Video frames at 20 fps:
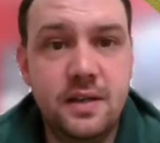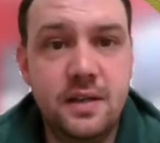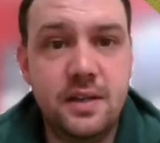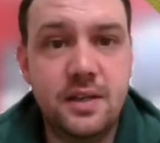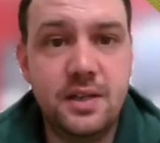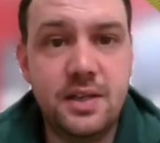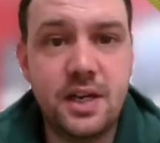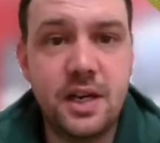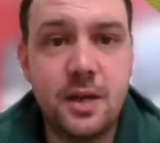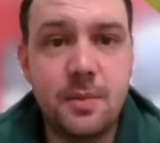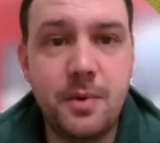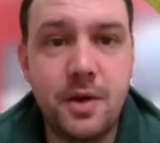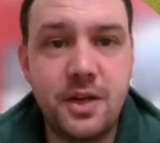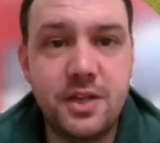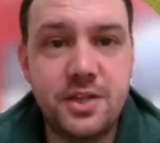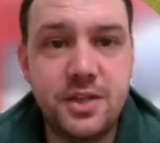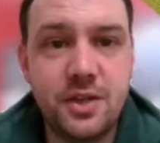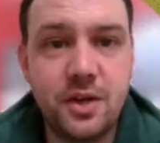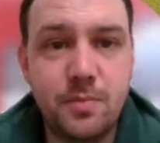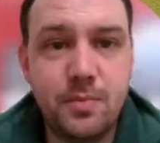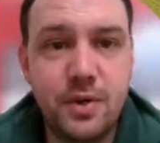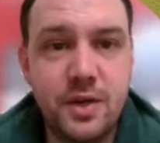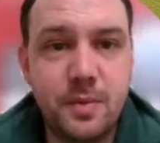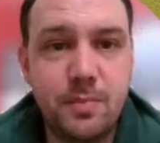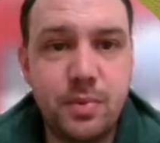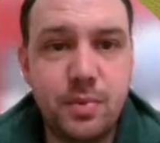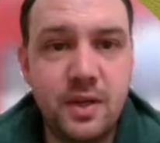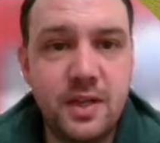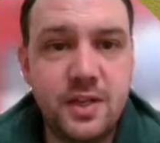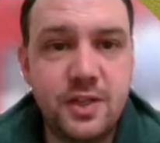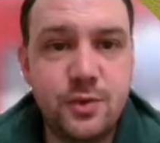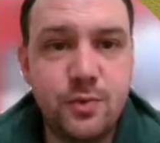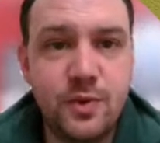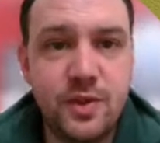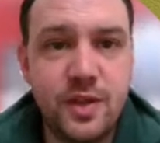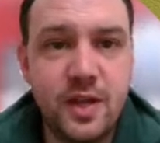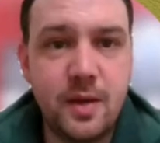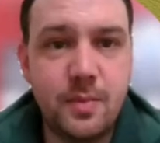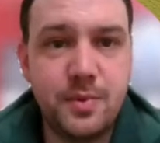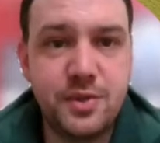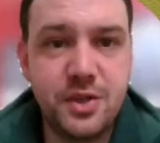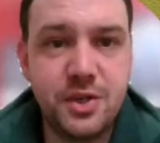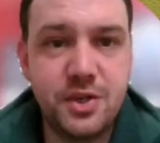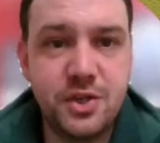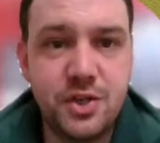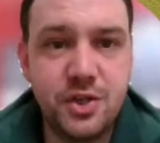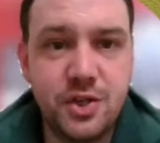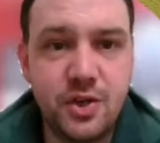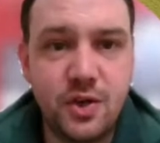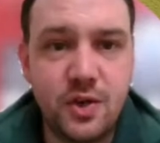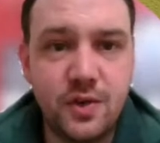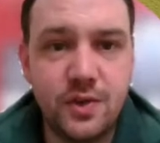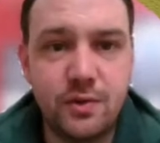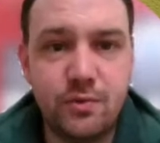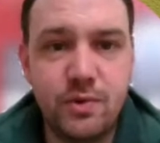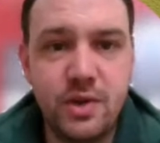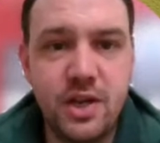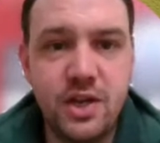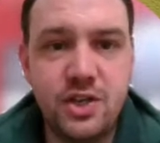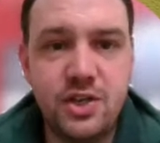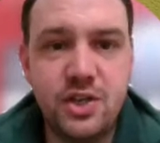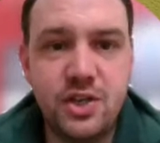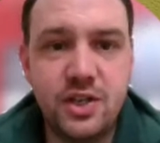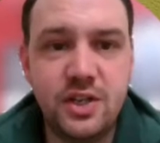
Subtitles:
The Jacobites are pretty pleased with their position on the ridge.